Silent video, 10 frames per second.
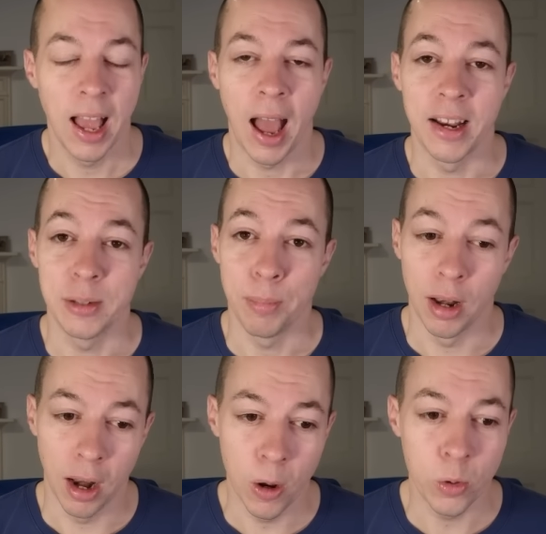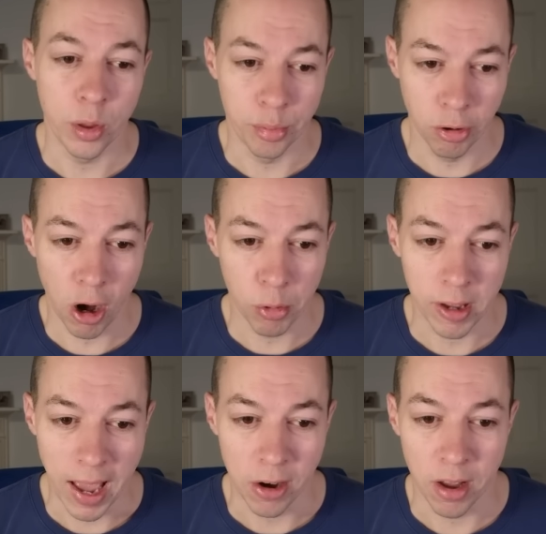and it's below the
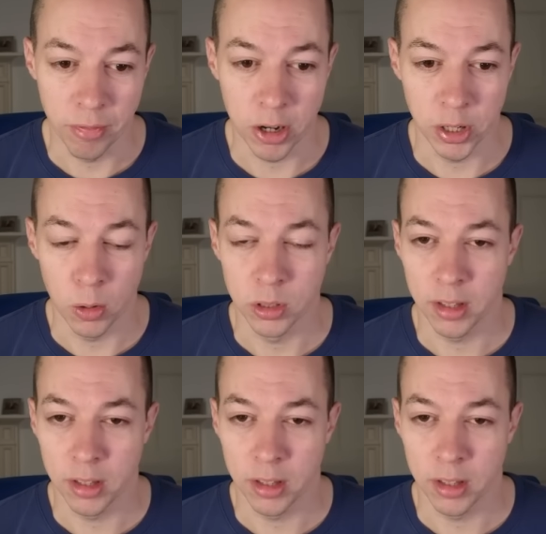primary NI threshold.